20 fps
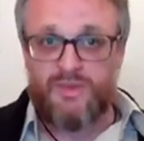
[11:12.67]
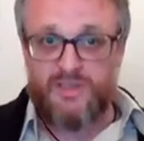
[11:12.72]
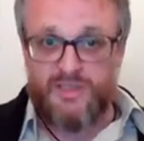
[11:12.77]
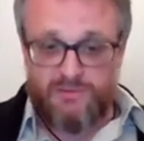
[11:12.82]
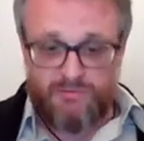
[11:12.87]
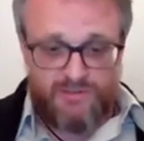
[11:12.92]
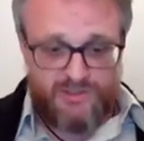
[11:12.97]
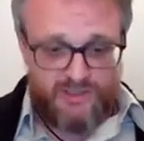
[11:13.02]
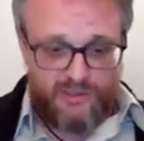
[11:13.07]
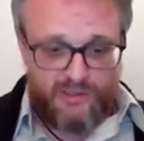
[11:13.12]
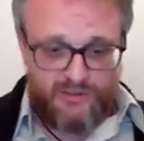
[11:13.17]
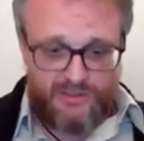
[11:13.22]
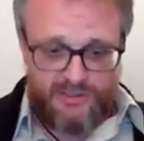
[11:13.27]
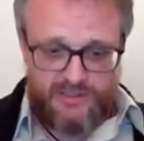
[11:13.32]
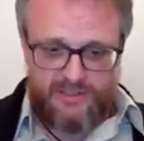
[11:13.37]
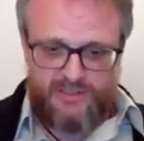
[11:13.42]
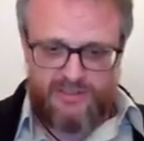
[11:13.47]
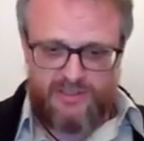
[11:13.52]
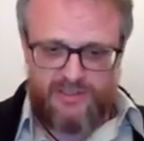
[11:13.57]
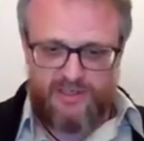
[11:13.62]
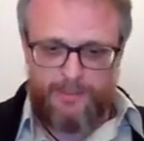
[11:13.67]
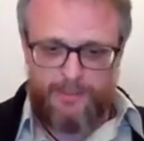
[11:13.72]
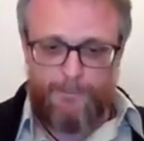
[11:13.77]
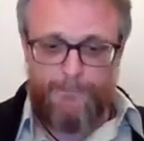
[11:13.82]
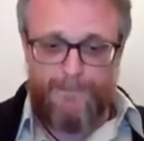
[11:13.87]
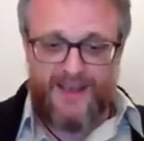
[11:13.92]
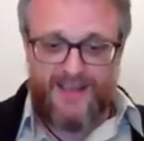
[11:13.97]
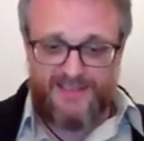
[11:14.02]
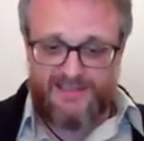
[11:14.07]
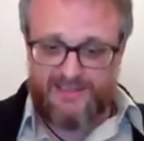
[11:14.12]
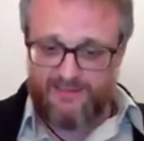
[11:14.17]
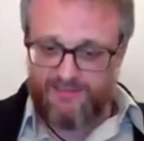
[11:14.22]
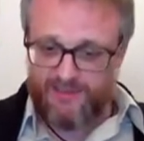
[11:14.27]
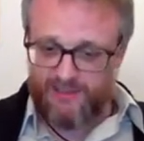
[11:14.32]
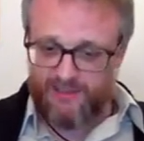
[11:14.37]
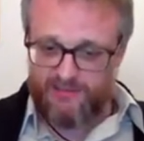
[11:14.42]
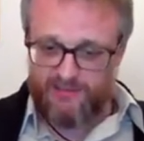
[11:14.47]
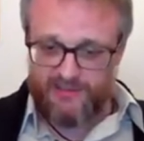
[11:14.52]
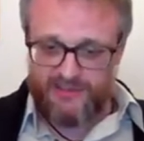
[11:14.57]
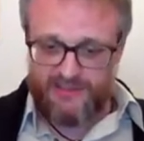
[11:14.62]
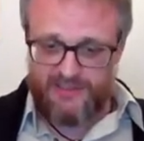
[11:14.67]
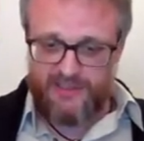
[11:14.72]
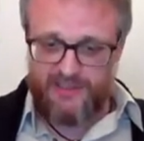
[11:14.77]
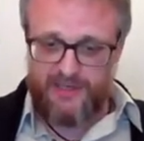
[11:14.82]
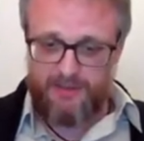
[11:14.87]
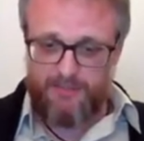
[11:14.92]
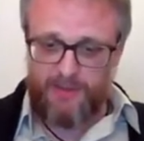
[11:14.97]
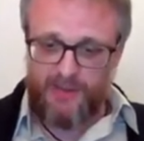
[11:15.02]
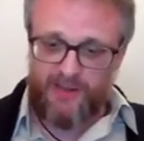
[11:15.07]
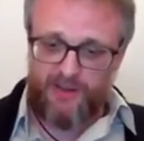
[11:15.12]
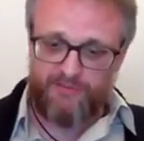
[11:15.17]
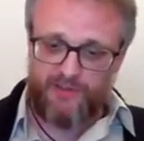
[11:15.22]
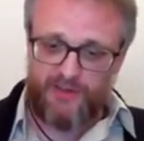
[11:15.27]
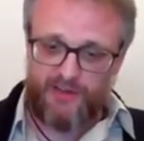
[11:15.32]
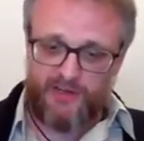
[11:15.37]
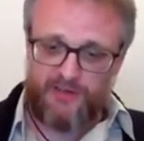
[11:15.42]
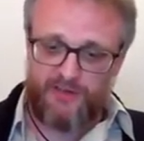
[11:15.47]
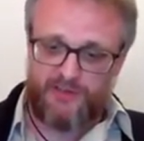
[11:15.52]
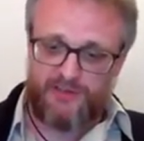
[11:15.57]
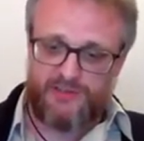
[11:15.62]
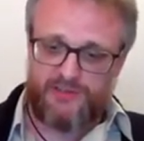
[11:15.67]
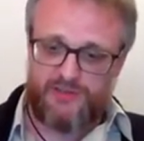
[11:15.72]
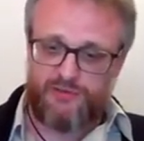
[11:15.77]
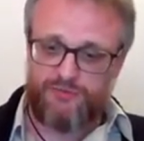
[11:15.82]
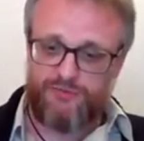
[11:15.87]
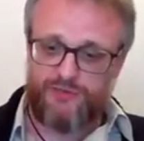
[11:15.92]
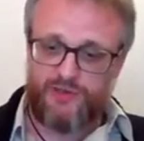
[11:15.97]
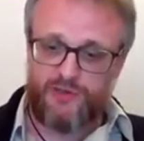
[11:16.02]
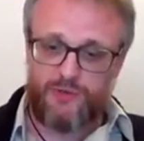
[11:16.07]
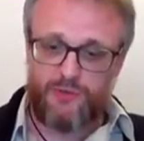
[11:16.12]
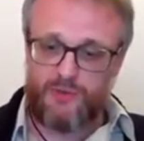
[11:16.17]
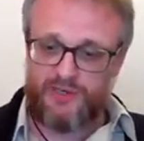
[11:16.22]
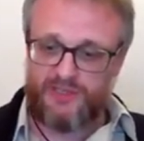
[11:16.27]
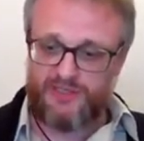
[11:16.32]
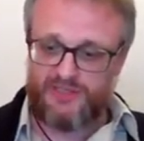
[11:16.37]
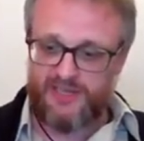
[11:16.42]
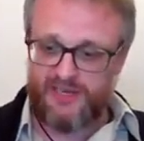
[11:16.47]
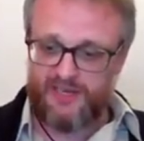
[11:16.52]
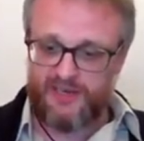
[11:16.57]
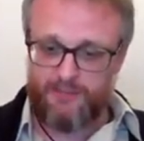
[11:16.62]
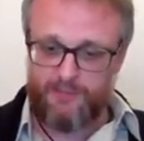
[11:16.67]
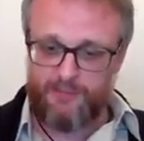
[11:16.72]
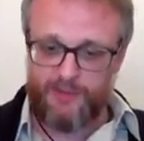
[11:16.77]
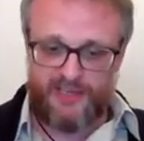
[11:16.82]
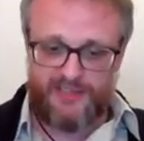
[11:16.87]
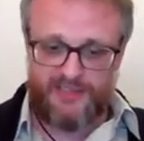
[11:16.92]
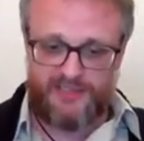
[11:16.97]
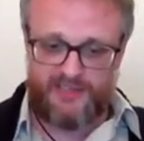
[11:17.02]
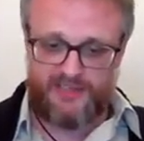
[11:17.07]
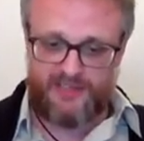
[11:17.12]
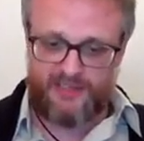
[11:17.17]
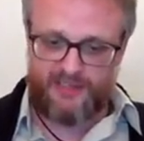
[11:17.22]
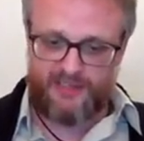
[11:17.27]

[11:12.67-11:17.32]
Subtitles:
This resulted in a massive increase in the amount of archaeological fieldwork taking place in